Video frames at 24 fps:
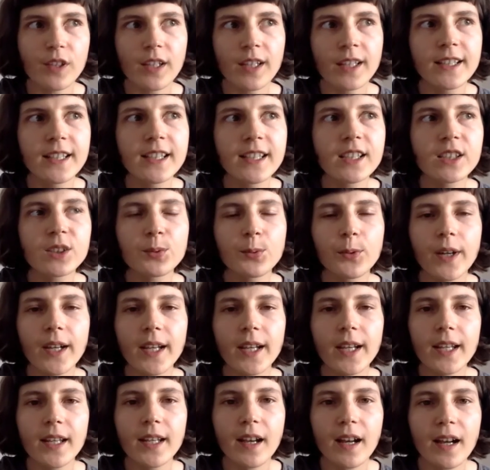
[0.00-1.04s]
in this
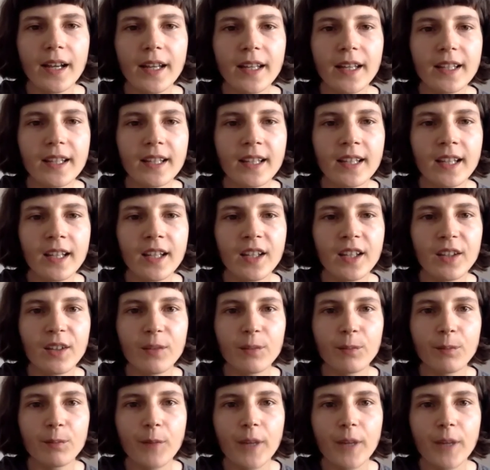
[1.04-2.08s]
way, I
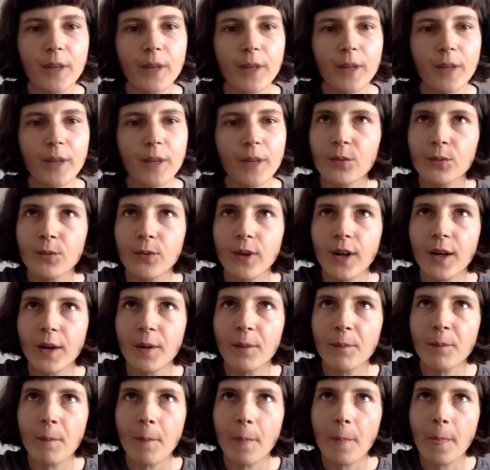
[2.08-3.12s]
can make a bit of
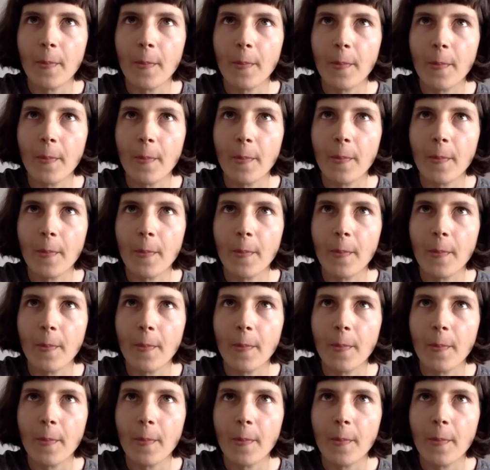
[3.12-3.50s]
um,